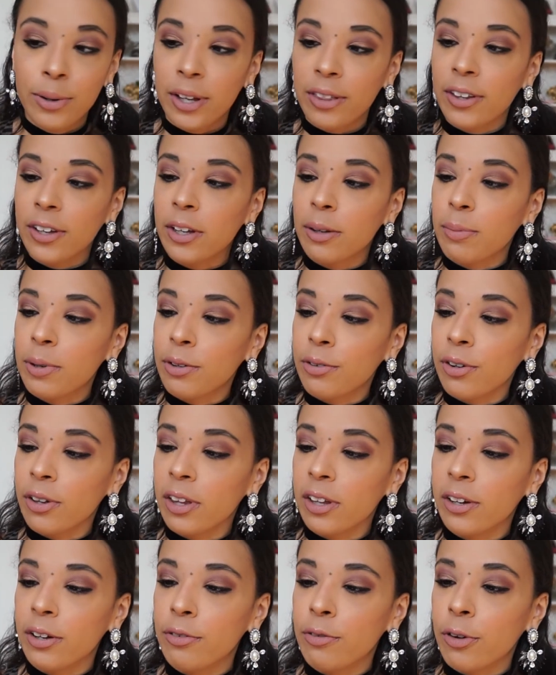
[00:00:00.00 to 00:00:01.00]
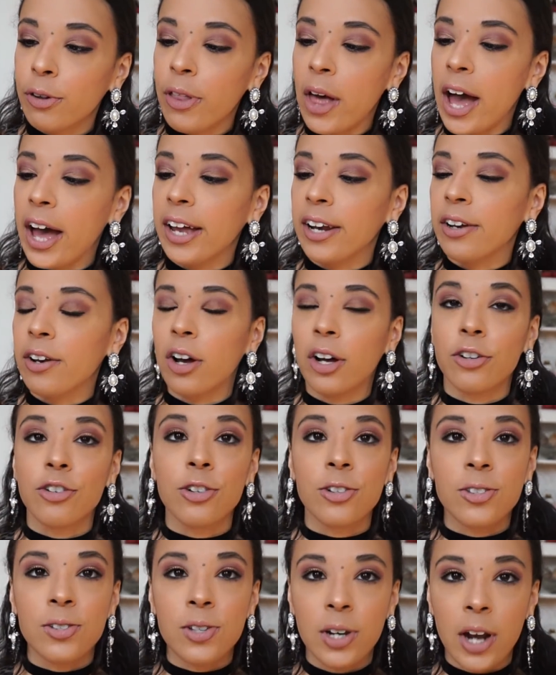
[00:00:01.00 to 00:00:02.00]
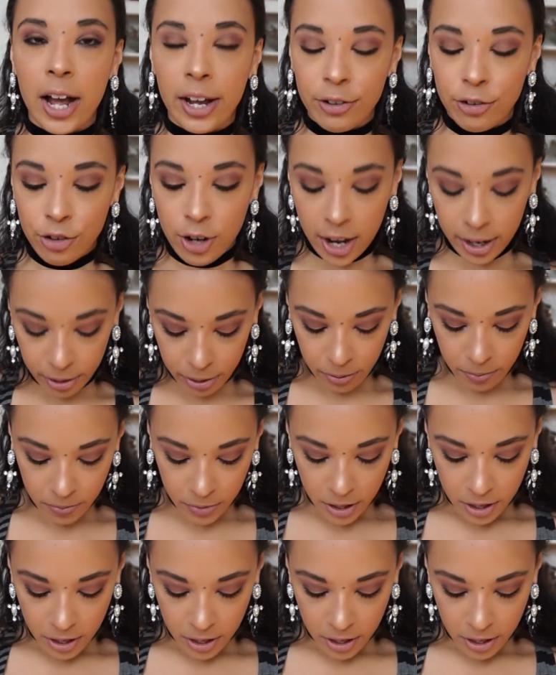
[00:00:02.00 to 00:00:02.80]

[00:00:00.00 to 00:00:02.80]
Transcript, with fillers: I think it'd be really good for that, not just an eyeshadow.